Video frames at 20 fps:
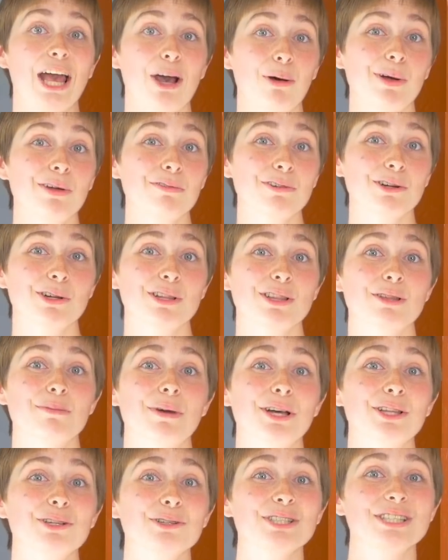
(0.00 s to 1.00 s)
However, the
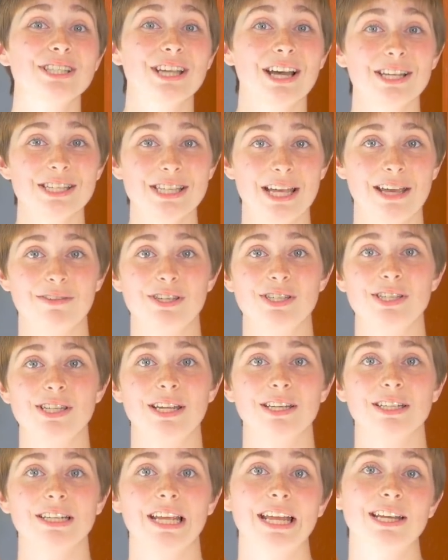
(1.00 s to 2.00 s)
mother does have a
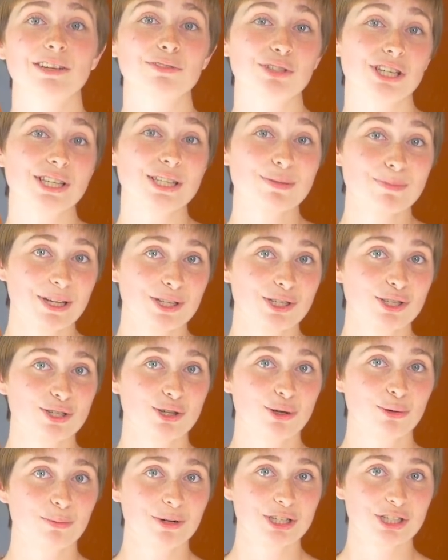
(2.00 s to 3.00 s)
scent, and if she spends
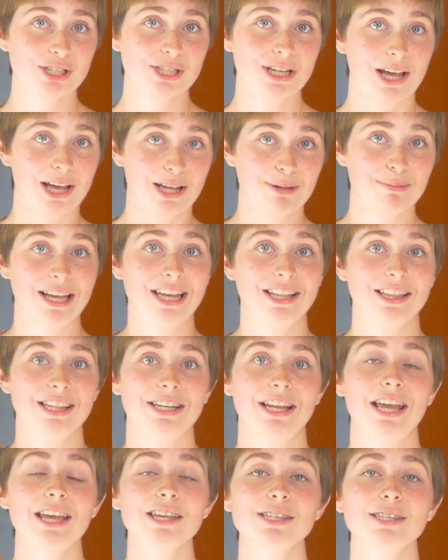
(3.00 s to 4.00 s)
too much time at the
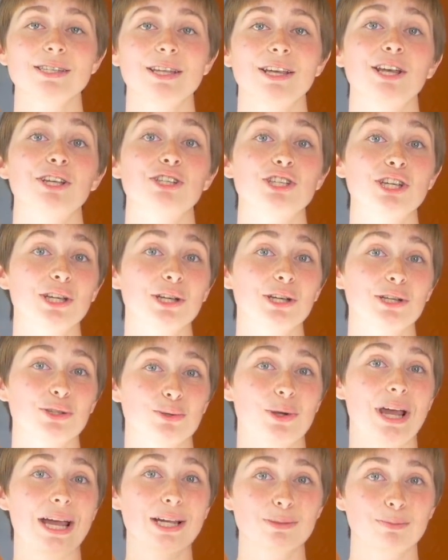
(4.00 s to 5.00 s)
nest, she could
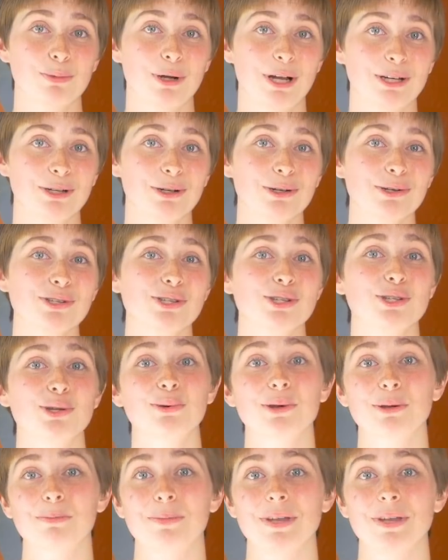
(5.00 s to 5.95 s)
attract predators to her